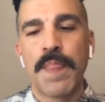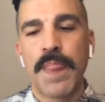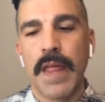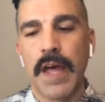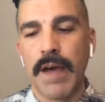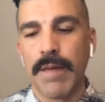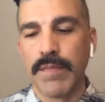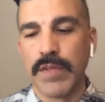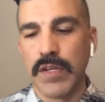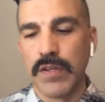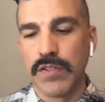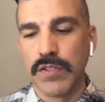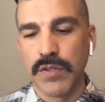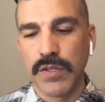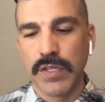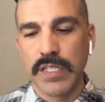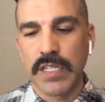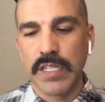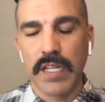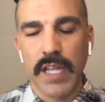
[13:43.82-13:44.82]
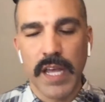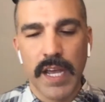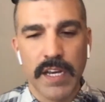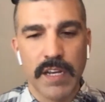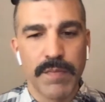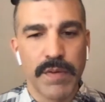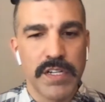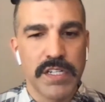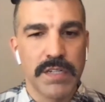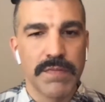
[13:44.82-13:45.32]
do you need to
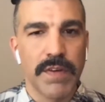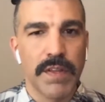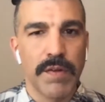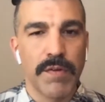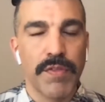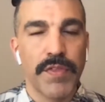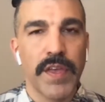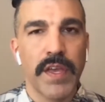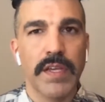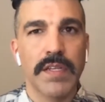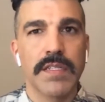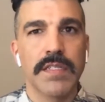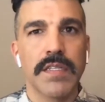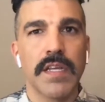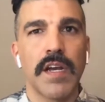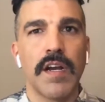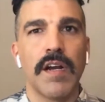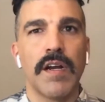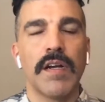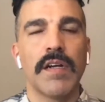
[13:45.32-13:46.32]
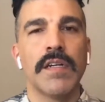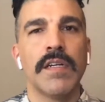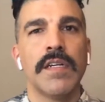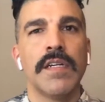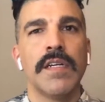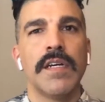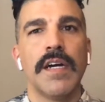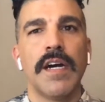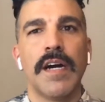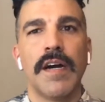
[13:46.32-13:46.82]
land a bunch of other things there,
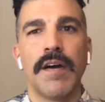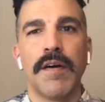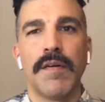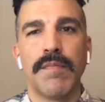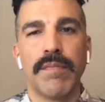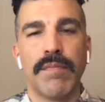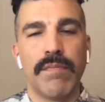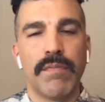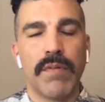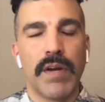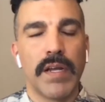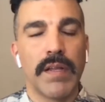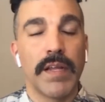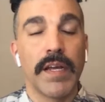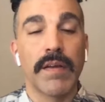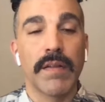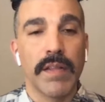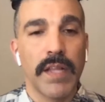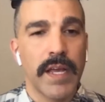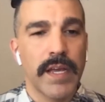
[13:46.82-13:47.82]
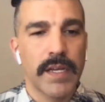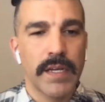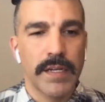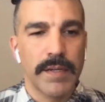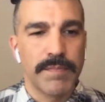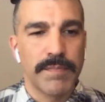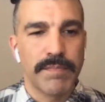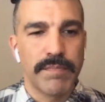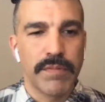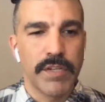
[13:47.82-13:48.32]
right? Like
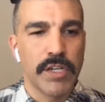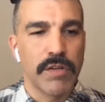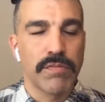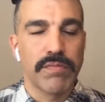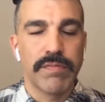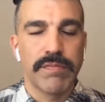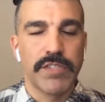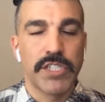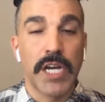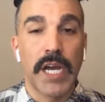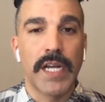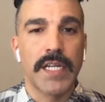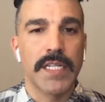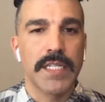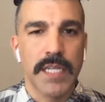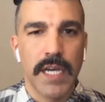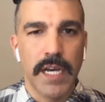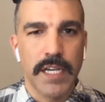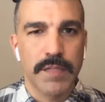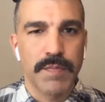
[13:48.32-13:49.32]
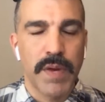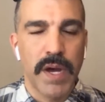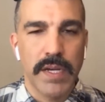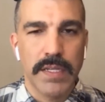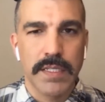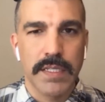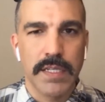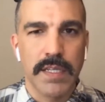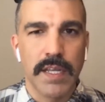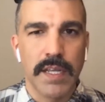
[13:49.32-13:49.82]
a giant size
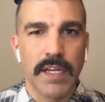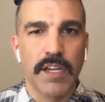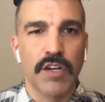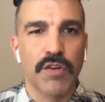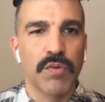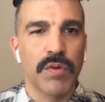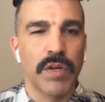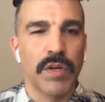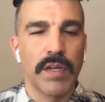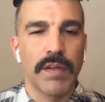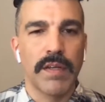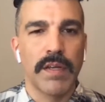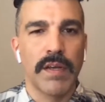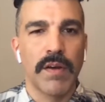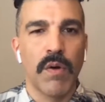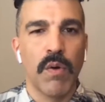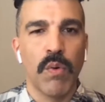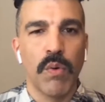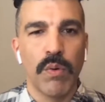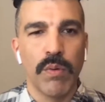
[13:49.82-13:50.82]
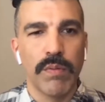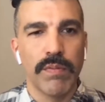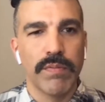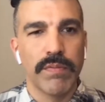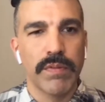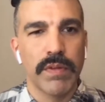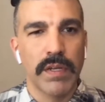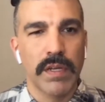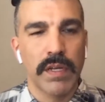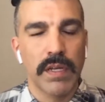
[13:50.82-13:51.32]
MOXIE that can create a whole
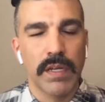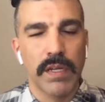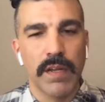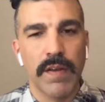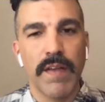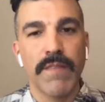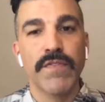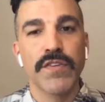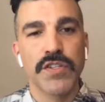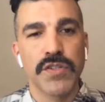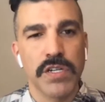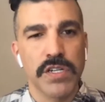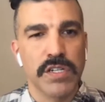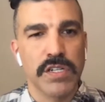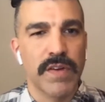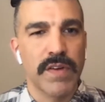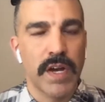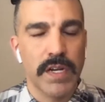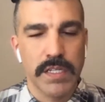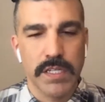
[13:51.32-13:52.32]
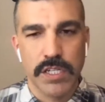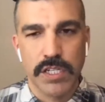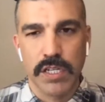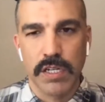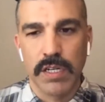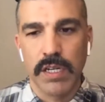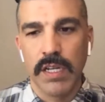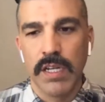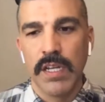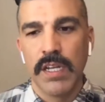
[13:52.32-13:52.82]
infrastructure of
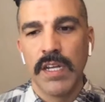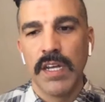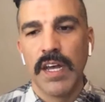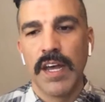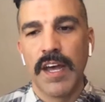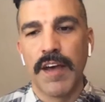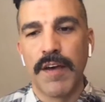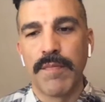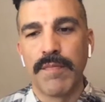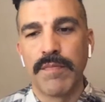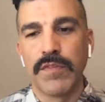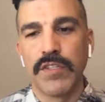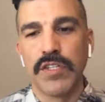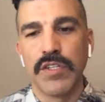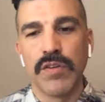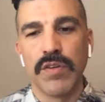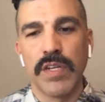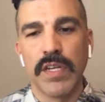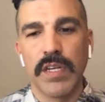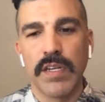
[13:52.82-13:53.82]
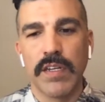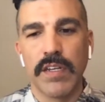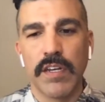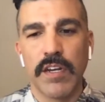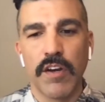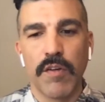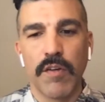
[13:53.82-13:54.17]
oxygen. Do you need